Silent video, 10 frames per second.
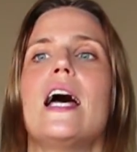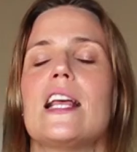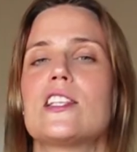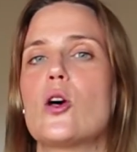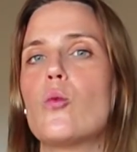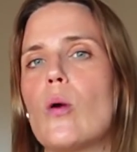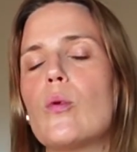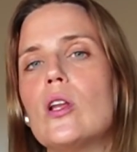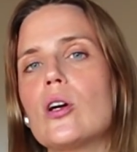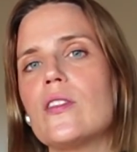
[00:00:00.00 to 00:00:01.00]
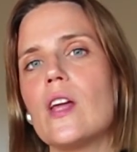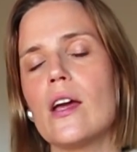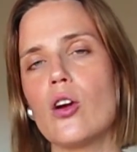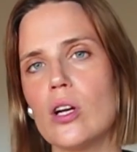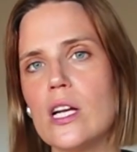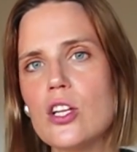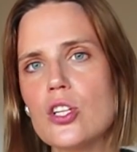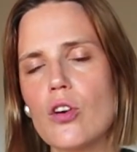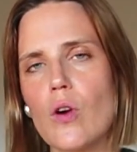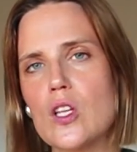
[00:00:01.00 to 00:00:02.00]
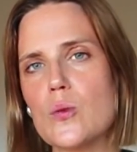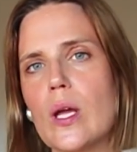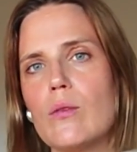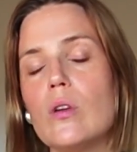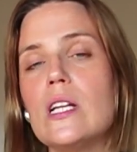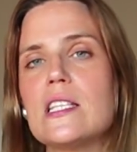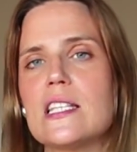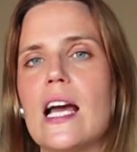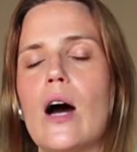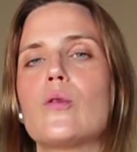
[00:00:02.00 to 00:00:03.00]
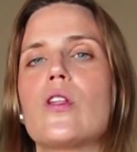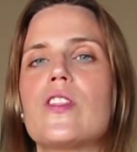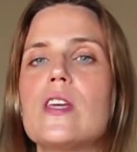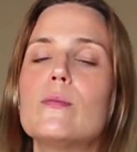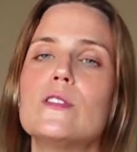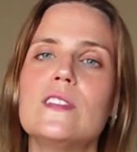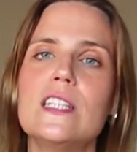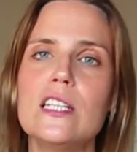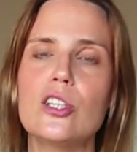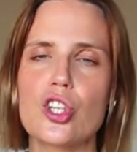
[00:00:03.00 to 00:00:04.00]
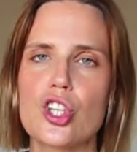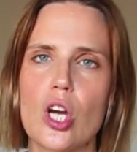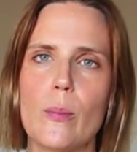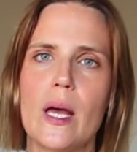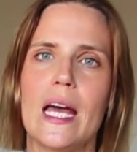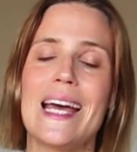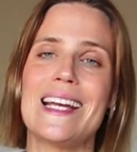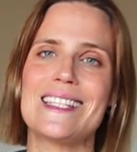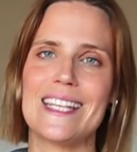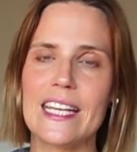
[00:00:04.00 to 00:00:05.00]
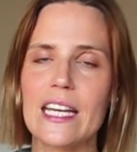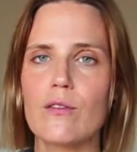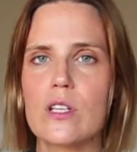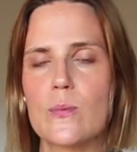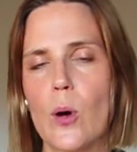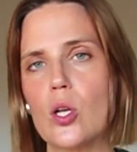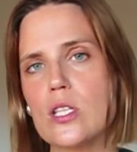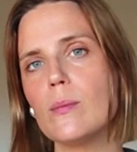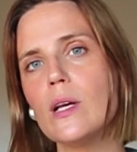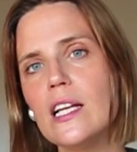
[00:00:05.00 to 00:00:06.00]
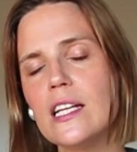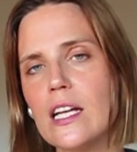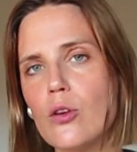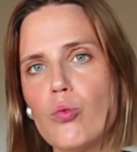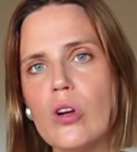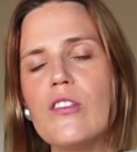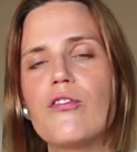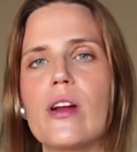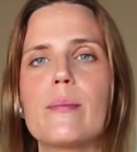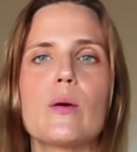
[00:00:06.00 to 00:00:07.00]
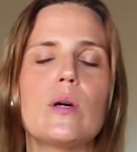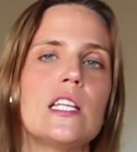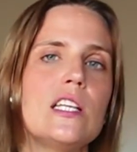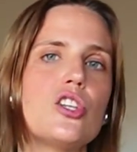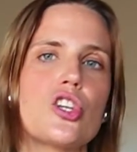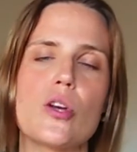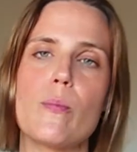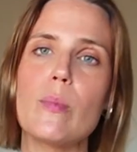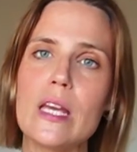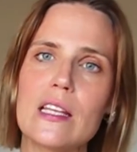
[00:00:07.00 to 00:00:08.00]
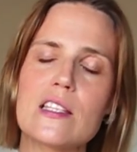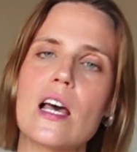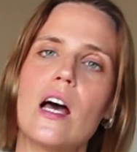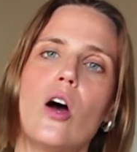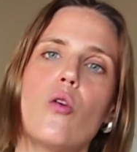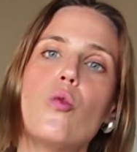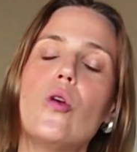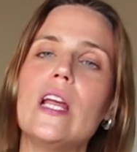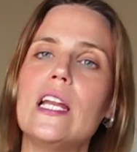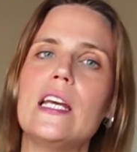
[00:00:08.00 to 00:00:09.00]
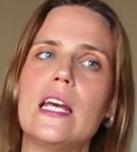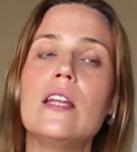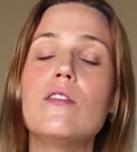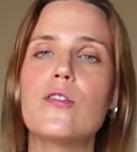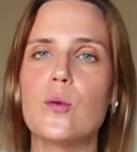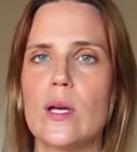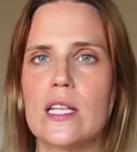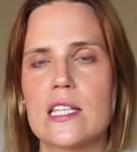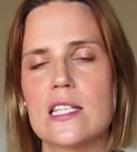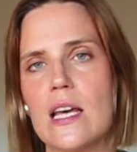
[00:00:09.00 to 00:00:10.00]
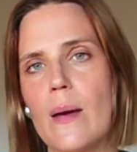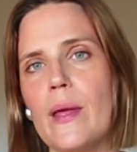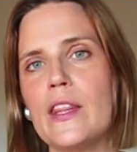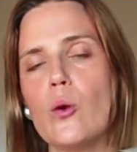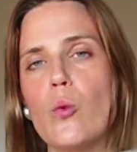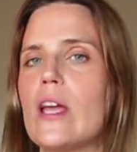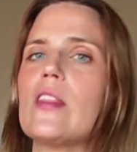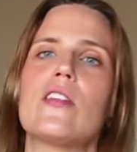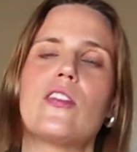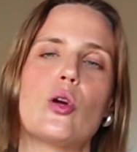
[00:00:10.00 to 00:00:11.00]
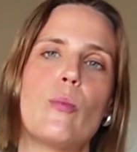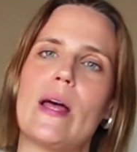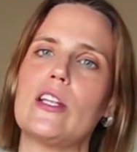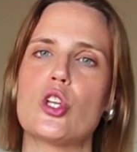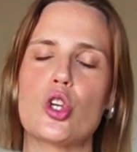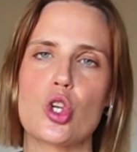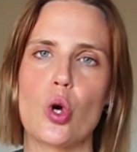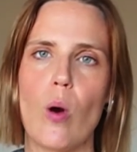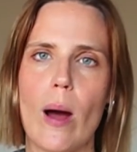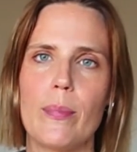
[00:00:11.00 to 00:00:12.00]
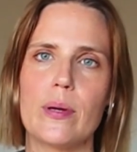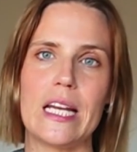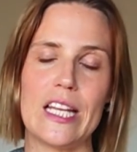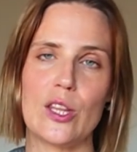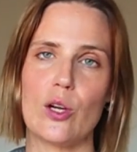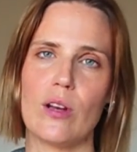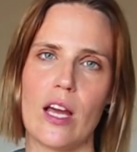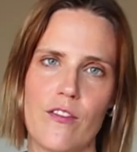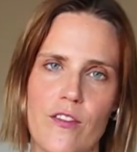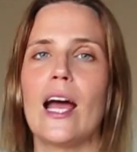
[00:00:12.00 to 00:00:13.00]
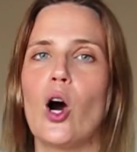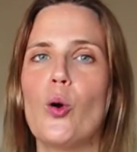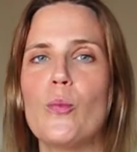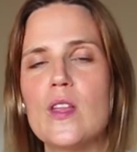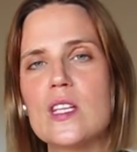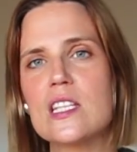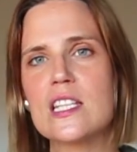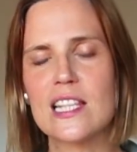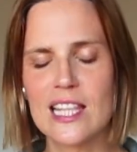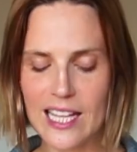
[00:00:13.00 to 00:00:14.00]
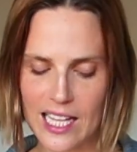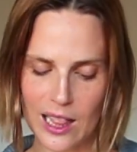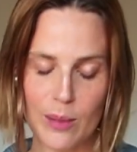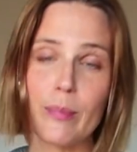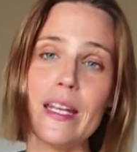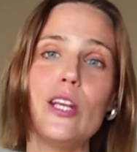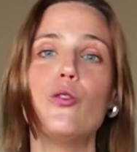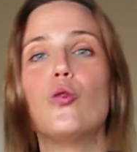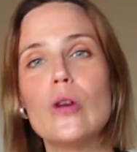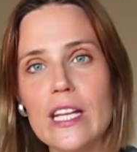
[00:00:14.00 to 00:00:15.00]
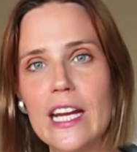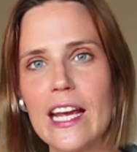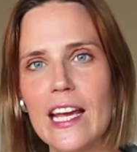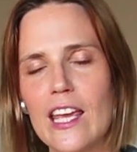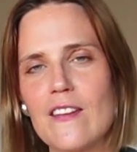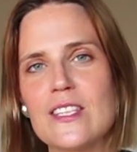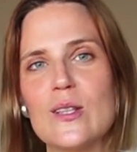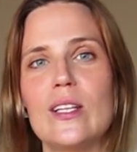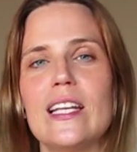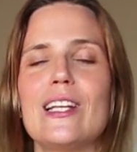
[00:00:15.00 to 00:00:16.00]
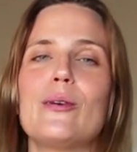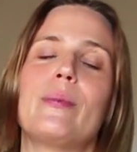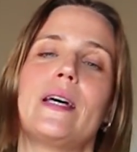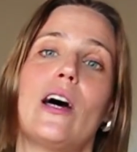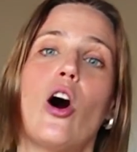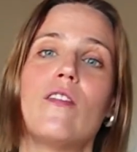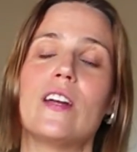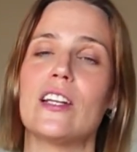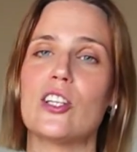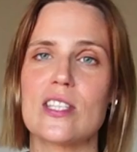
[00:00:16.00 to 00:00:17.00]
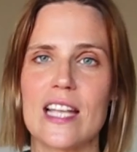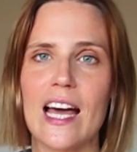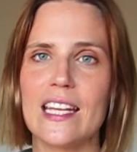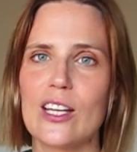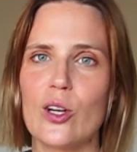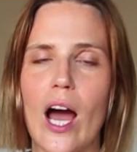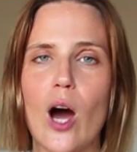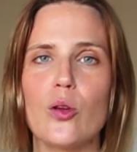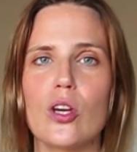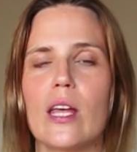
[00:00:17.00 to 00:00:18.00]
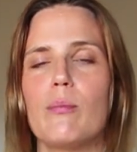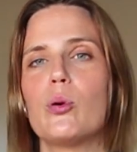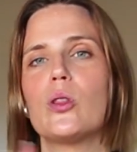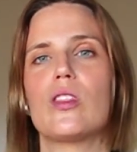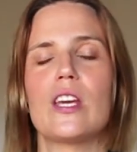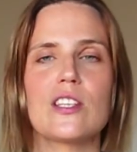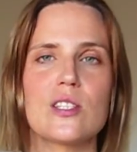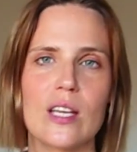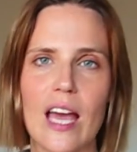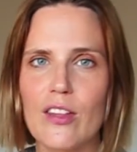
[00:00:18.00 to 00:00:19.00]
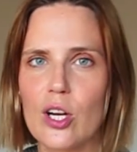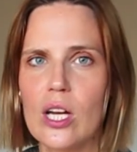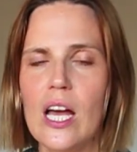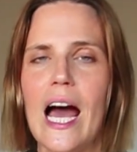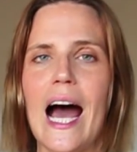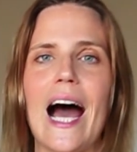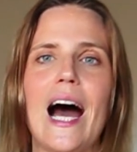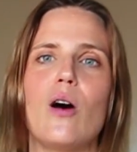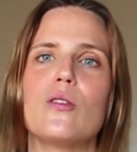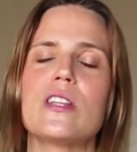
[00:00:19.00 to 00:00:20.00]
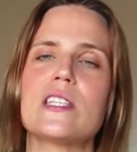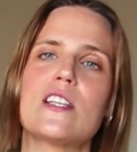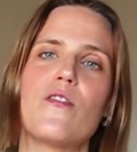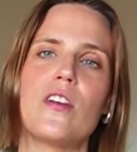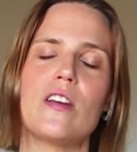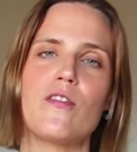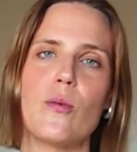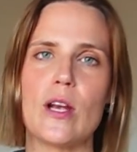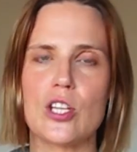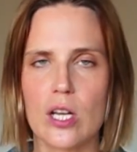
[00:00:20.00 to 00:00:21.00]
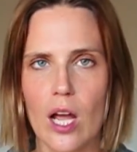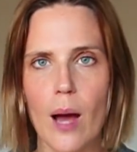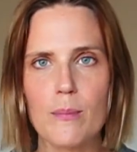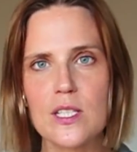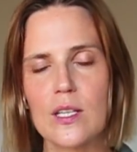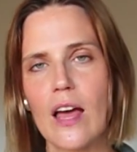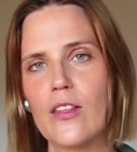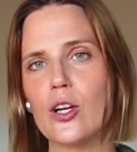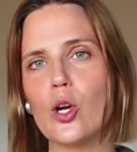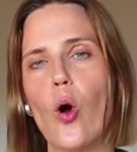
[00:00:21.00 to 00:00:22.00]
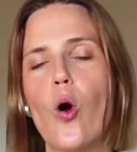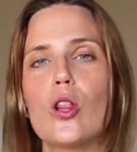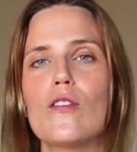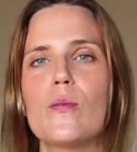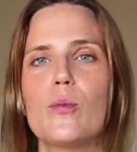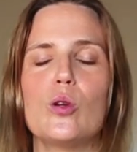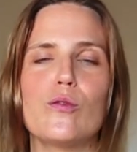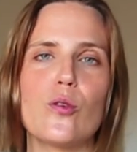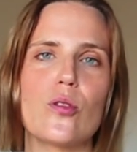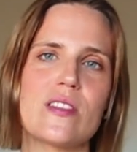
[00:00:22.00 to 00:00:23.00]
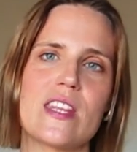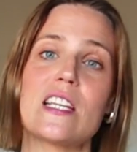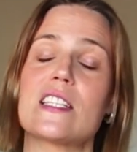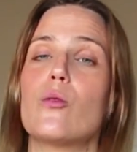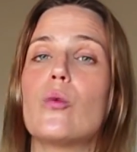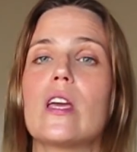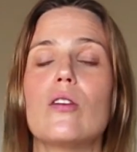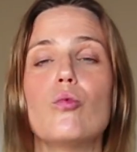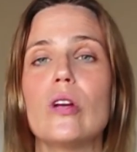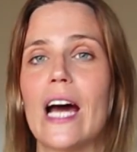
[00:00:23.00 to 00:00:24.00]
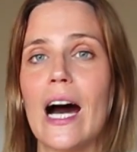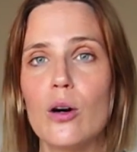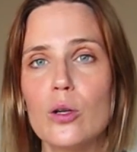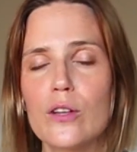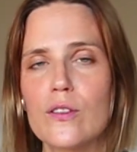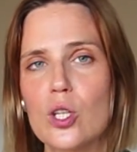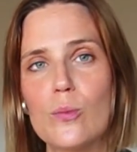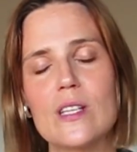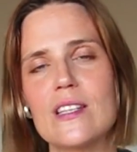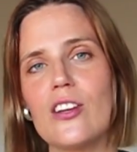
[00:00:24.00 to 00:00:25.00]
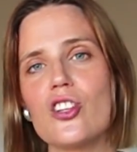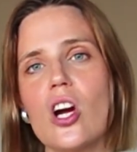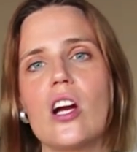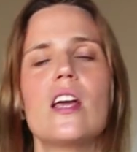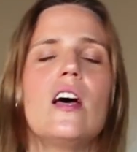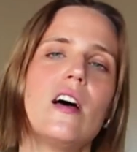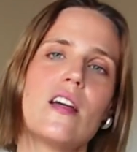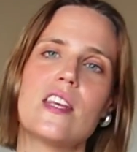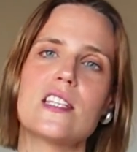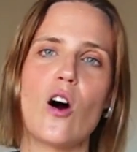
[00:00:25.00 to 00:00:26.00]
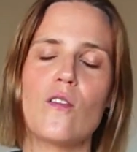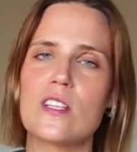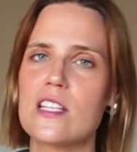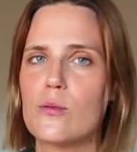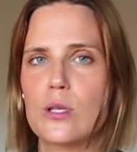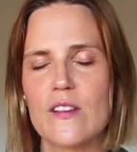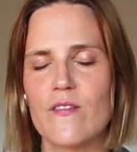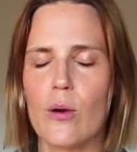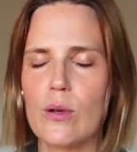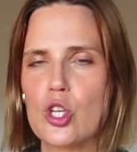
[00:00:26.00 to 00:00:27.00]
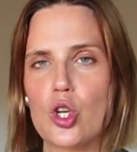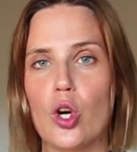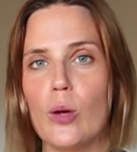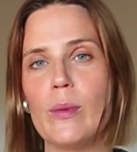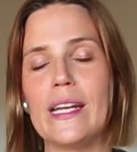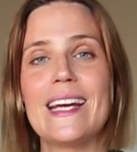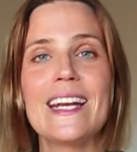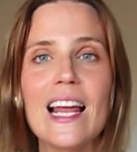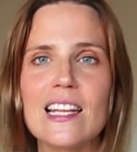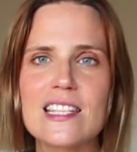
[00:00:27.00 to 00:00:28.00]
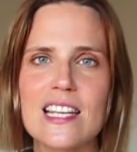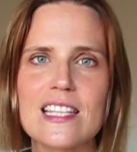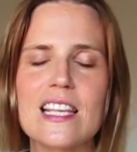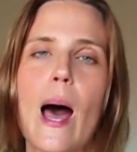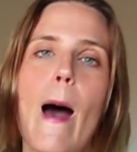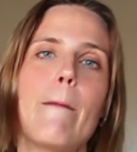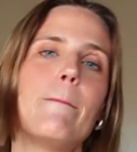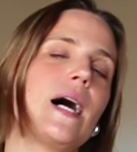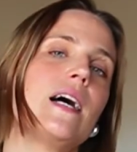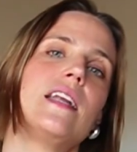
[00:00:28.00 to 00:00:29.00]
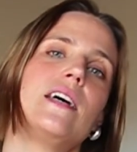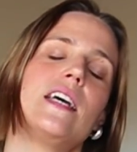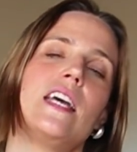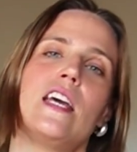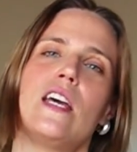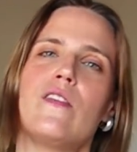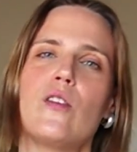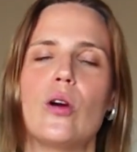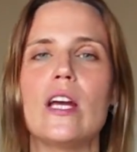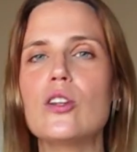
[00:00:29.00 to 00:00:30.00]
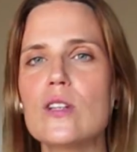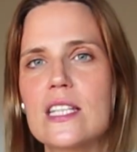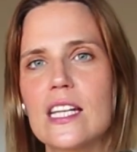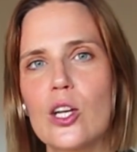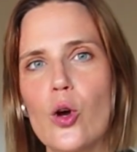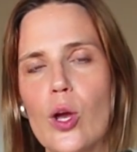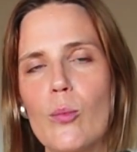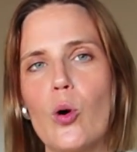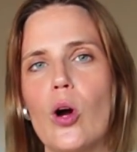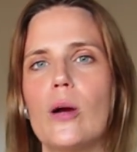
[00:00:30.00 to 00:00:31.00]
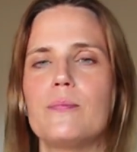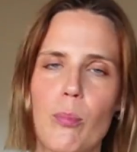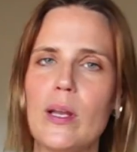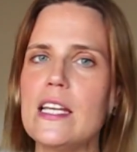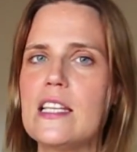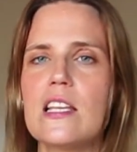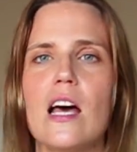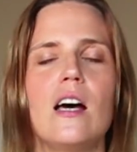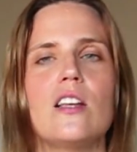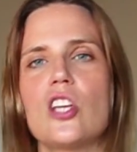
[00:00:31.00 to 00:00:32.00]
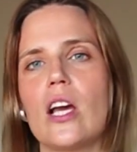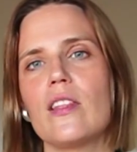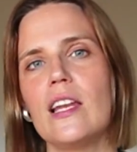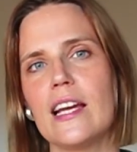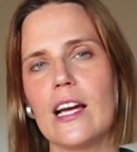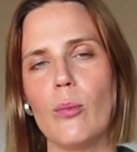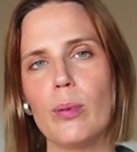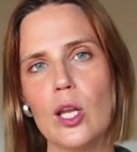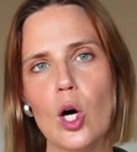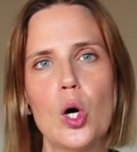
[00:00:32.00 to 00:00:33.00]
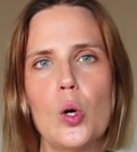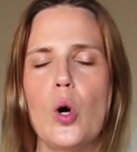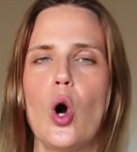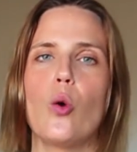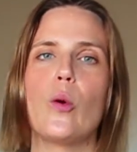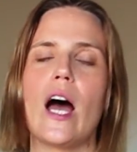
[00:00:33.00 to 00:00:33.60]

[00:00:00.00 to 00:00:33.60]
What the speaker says: And so when we look in the Incarnation cross, we can really see how the theme of leadership and taking responsibility and reframing what leadership means really influences them in the way that they're meant to show up in their life. I hope this little mini reading gives you a little bit of an understanding on how you can put things together, how this different information comes together, and all of the beautiful things that we can read out of a human design chart. This obviously was a very short mini analysis, but if you're interested in knowing more, please check the link out below. We